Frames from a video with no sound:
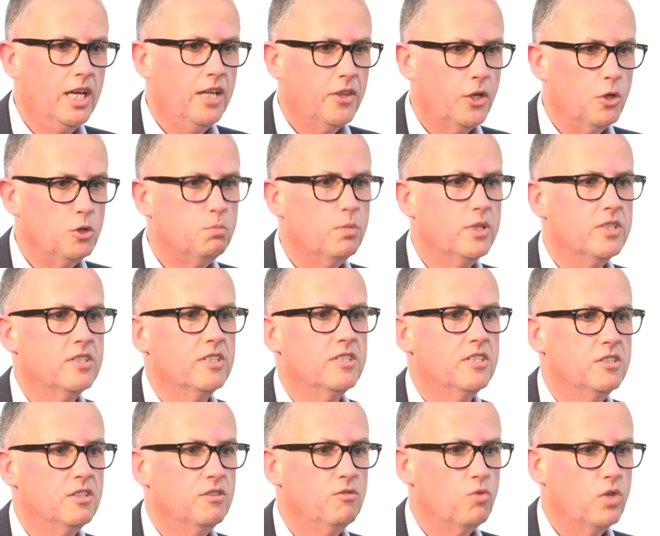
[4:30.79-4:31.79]
Those
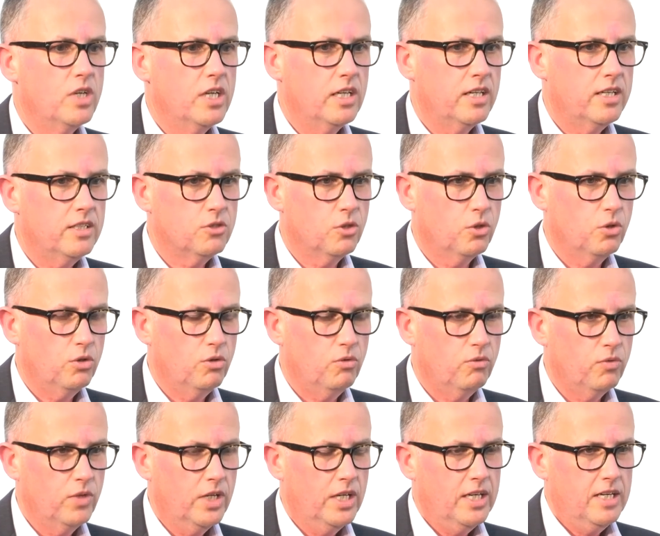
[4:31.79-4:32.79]
businesses have really sort
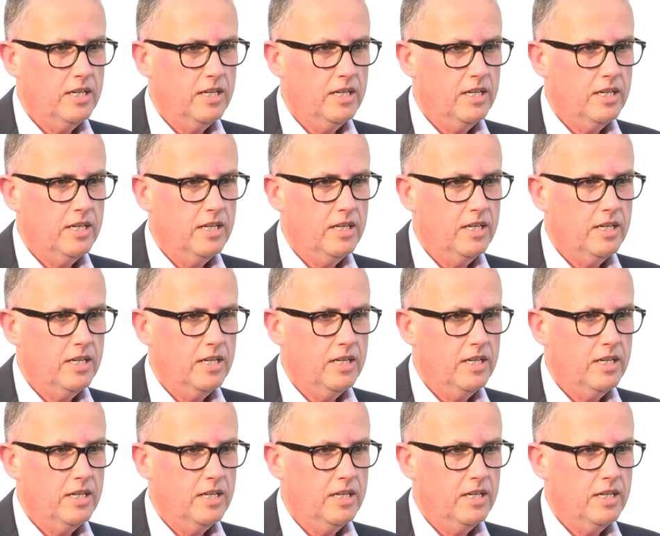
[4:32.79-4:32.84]
of